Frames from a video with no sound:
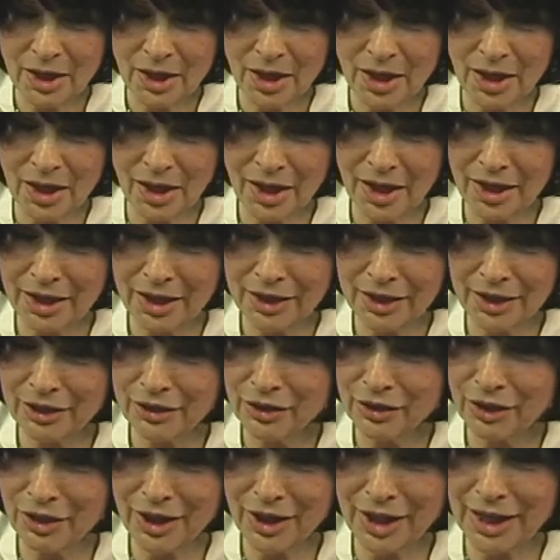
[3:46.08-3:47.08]
And
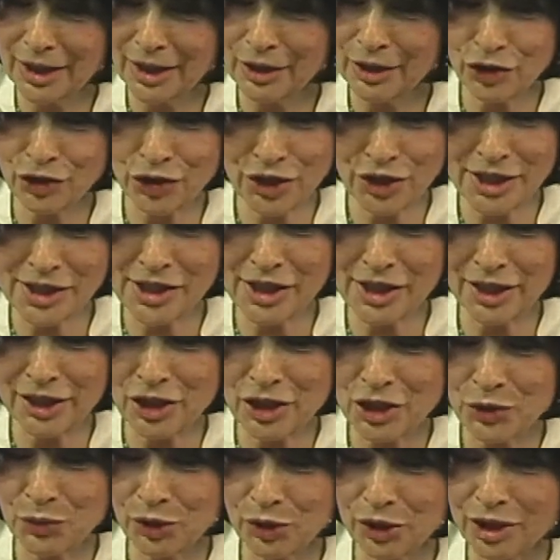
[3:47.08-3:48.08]
she's going to
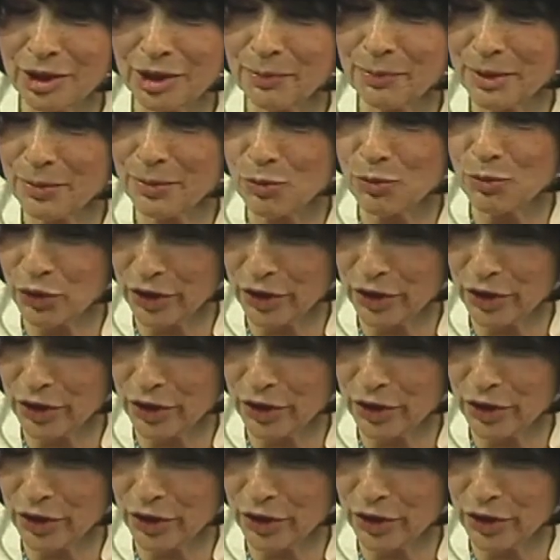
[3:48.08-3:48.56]
do a little bit more